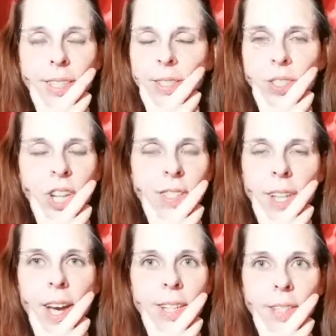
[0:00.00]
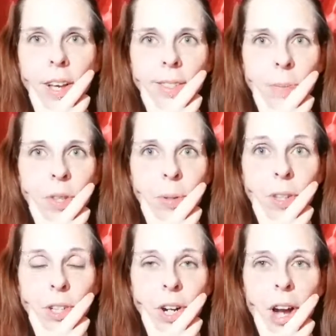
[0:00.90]
Jessica, I saw something about
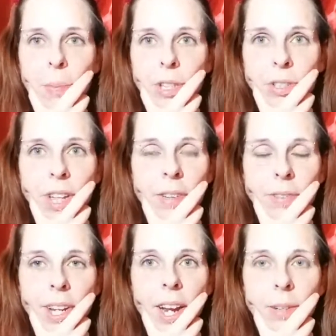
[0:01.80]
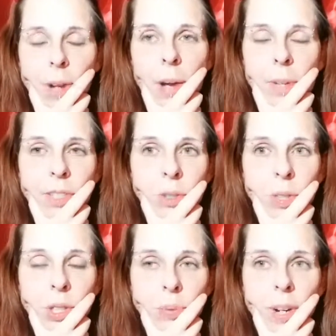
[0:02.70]
the crap in your life and I missed
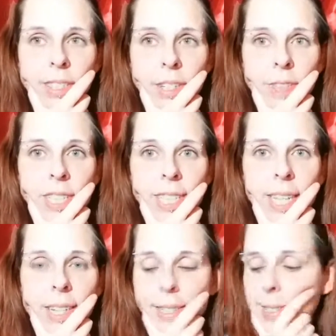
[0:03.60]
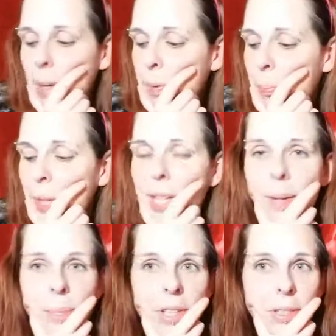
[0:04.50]
what the rest of it said because I was picking
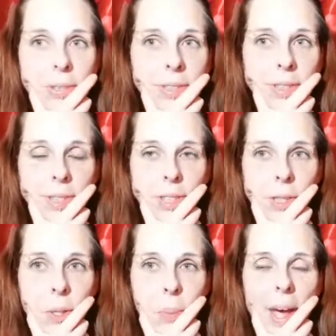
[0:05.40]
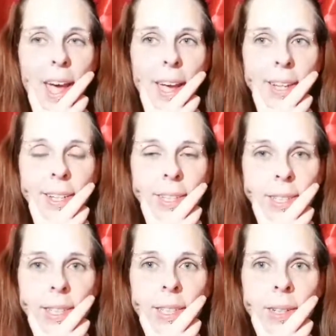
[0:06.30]
up the little bag.
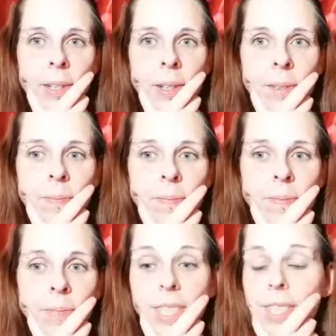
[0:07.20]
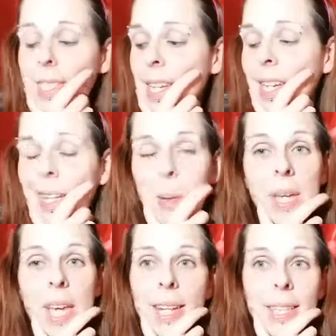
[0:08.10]
This isn't going to
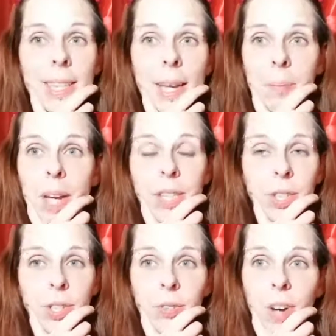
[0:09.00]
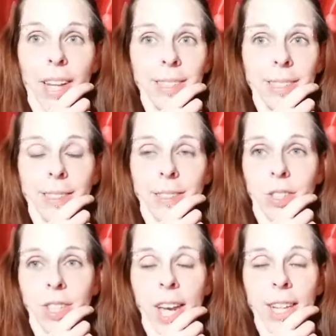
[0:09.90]
be anything major, you guys. This is
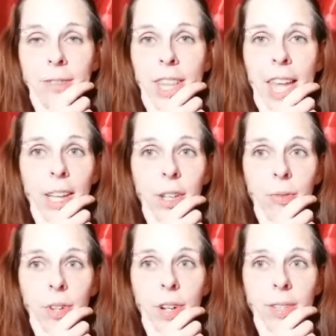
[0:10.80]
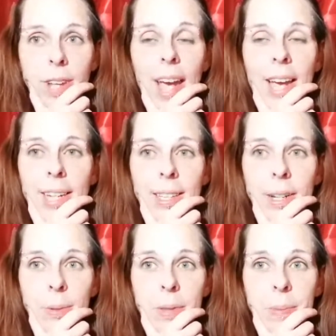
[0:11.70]
just kind of a thank you for hanging in there
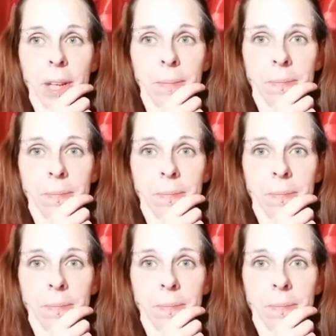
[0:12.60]
with me.